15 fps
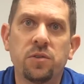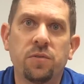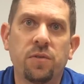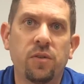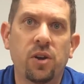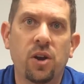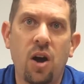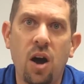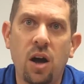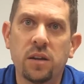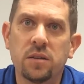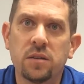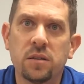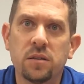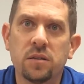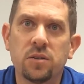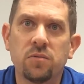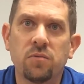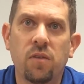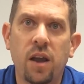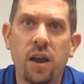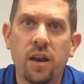used for
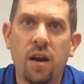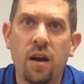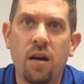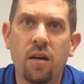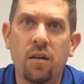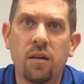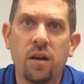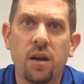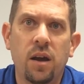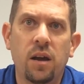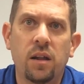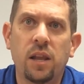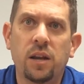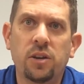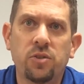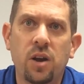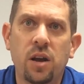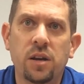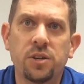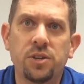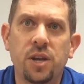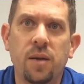reconnaissance, radar,
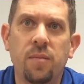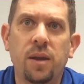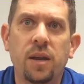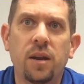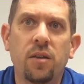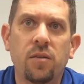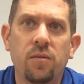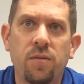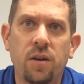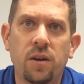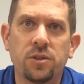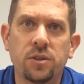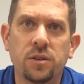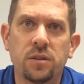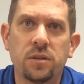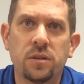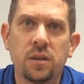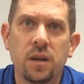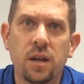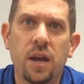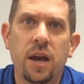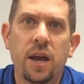electronic jamming, and other
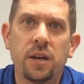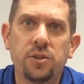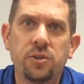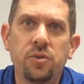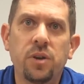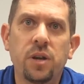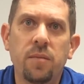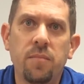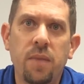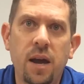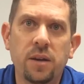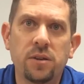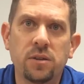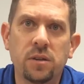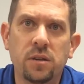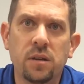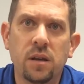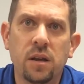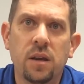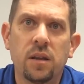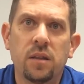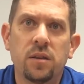functions. As you can imagine,
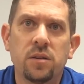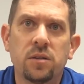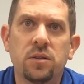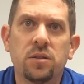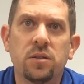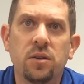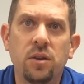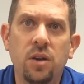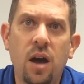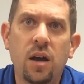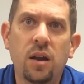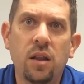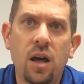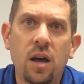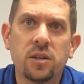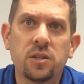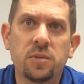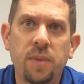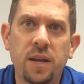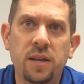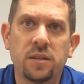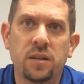there's not a lot of
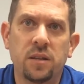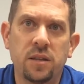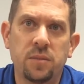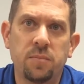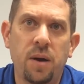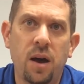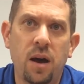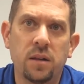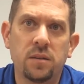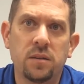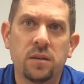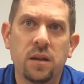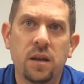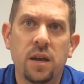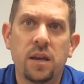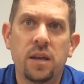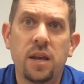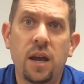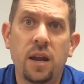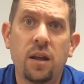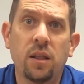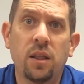space in these pods,
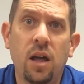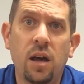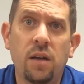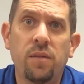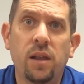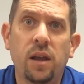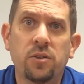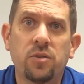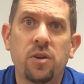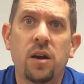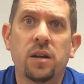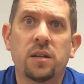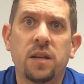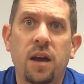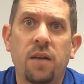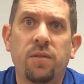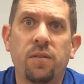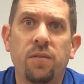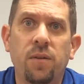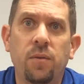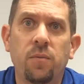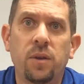yet a lot of electronics have
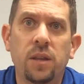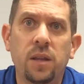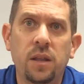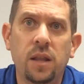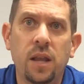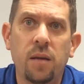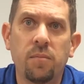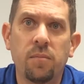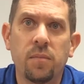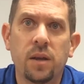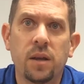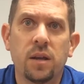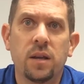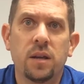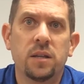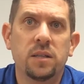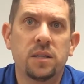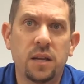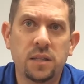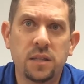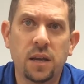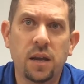to fit within them.
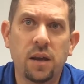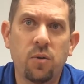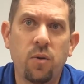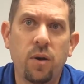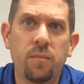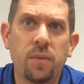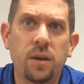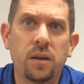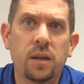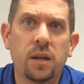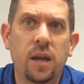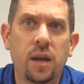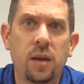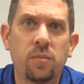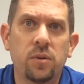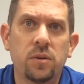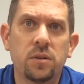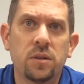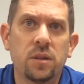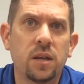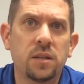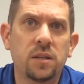Sensing equipment,
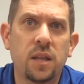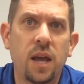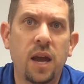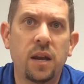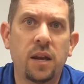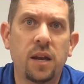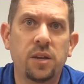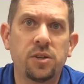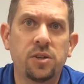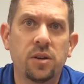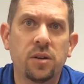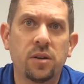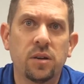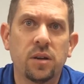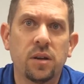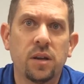cameras, things of that nature.